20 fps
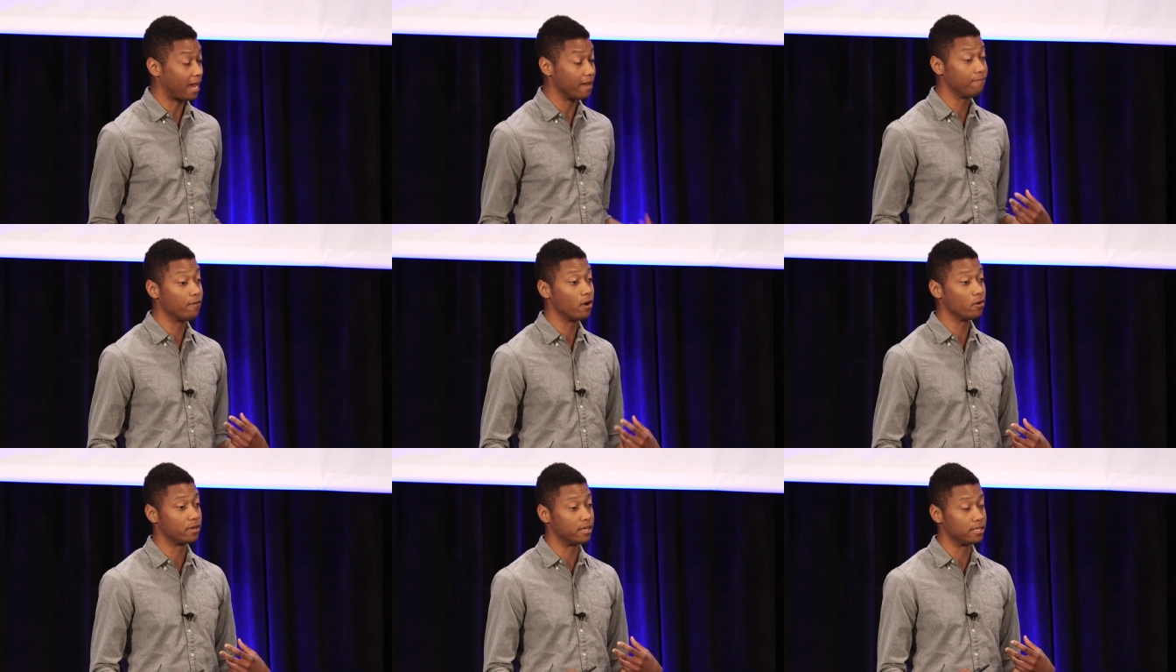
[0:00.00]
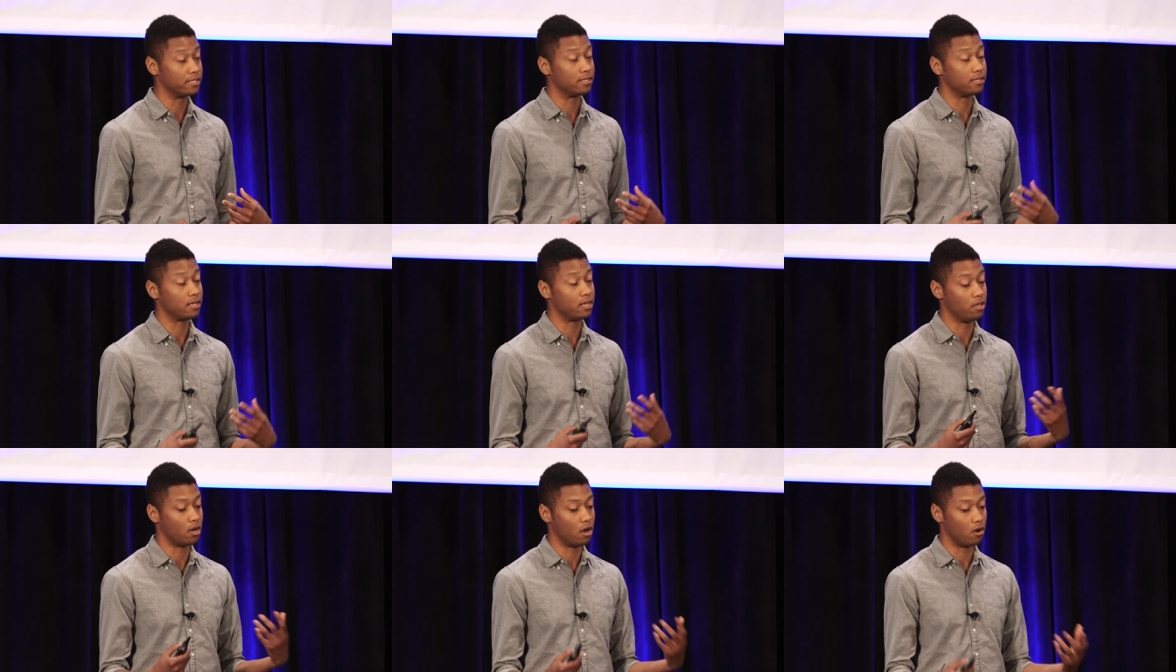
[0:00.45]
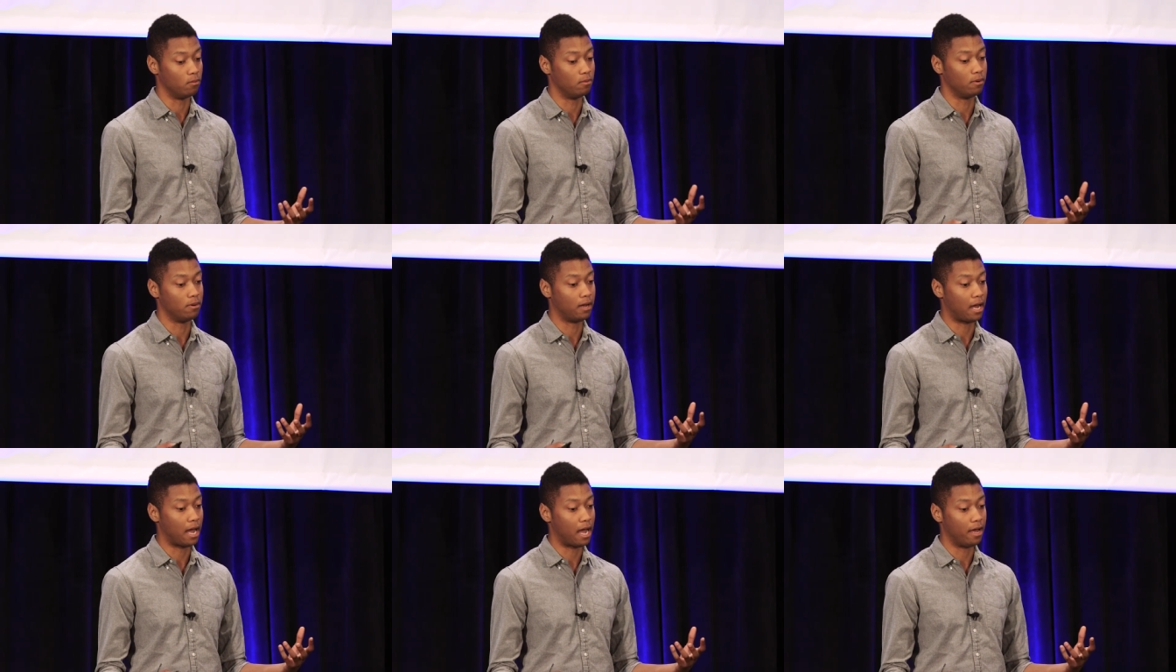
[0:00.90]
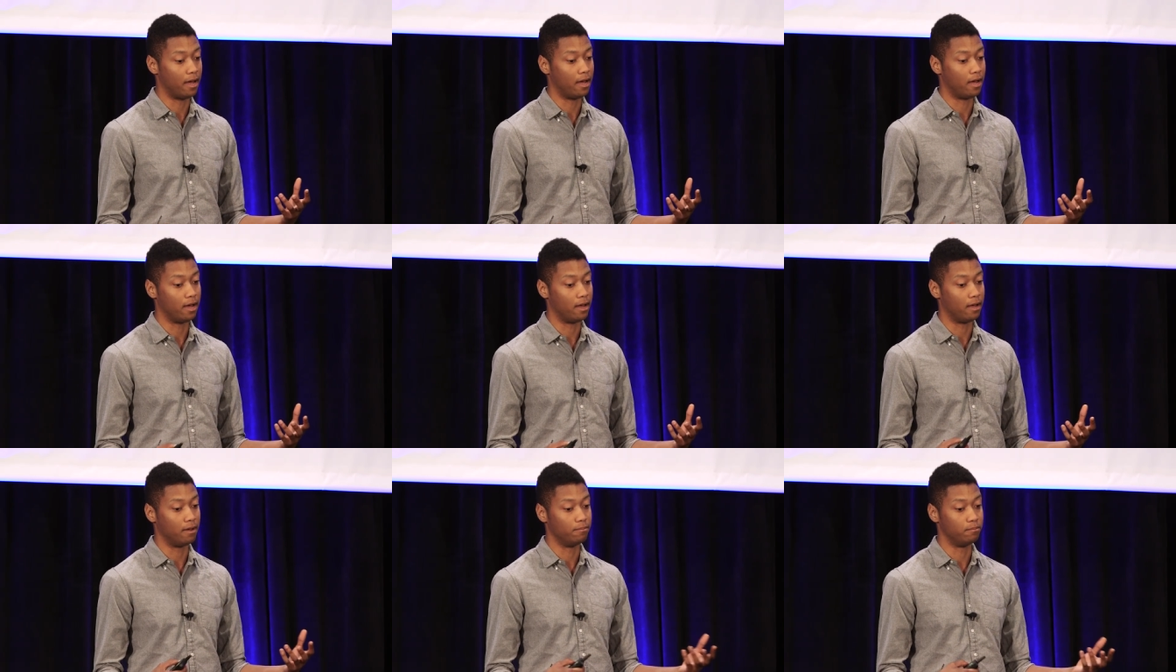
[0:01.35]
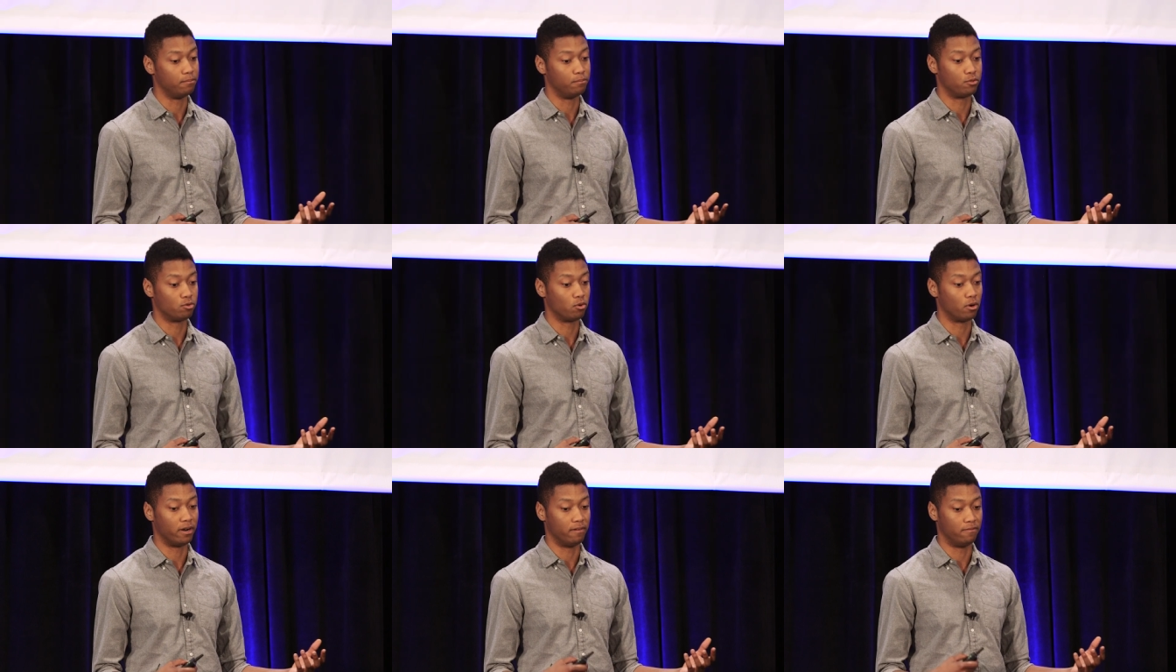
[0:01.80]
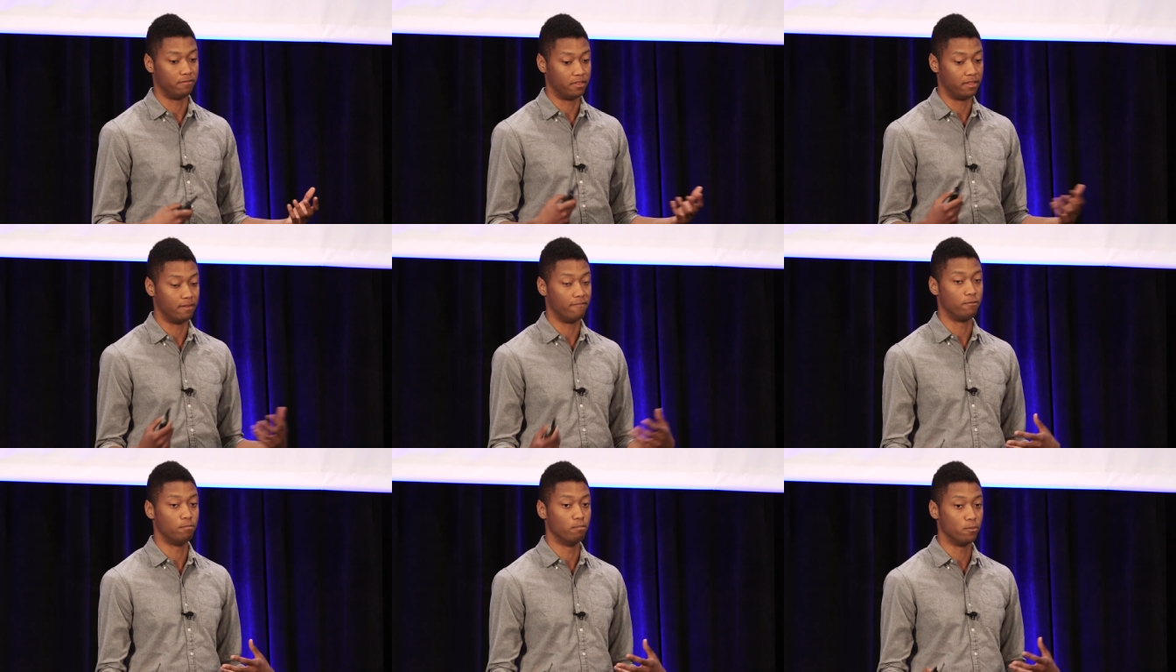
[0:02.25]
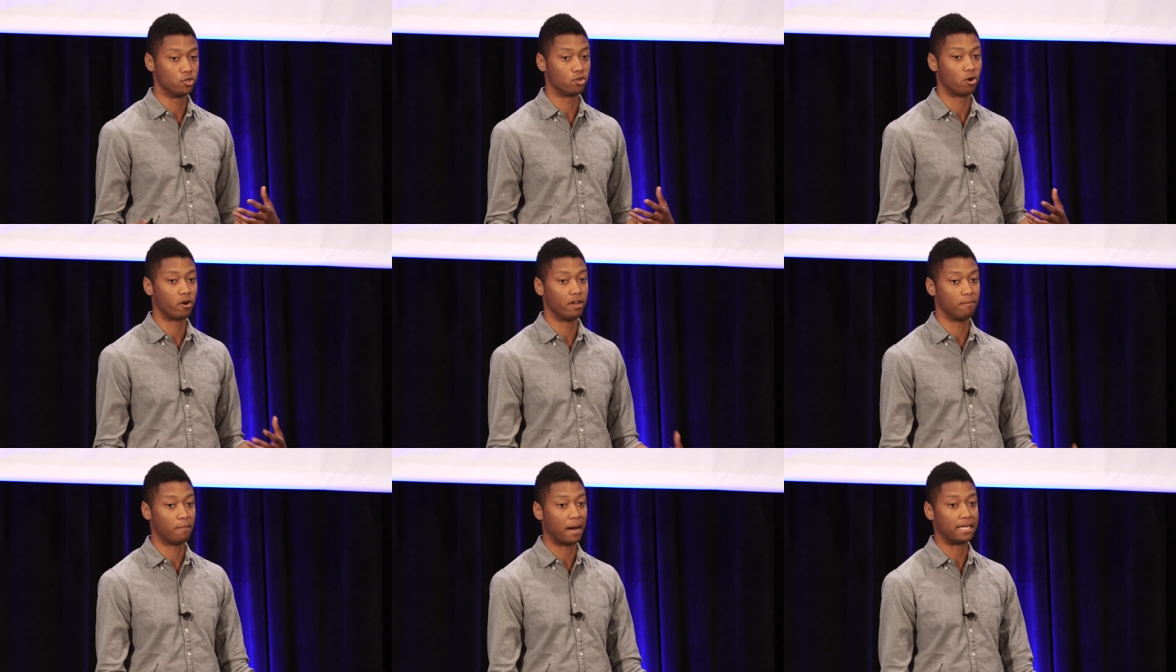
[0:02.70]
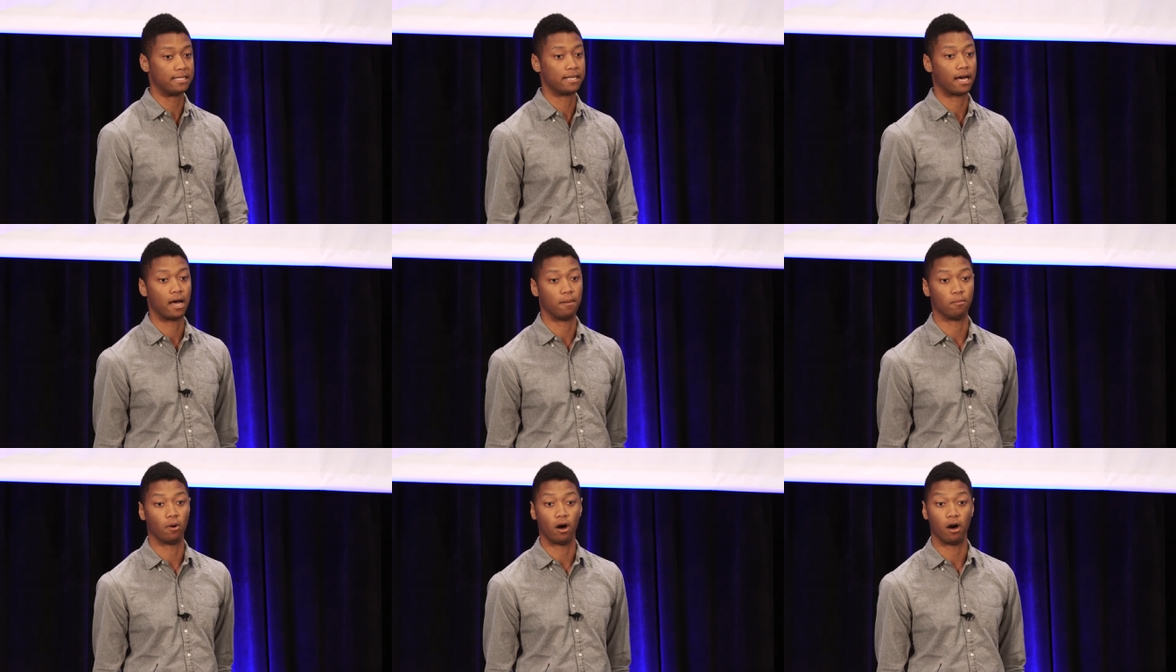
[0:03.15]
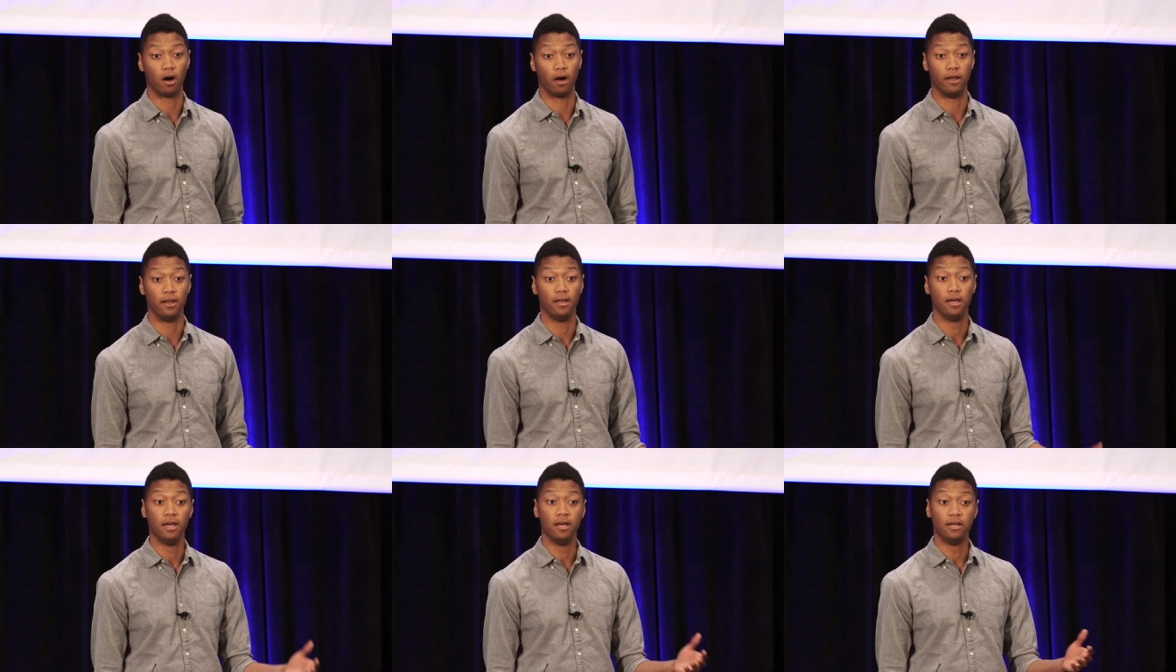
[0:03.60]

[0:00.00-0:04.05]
I focus, you know, uh, sort of the majority of my time on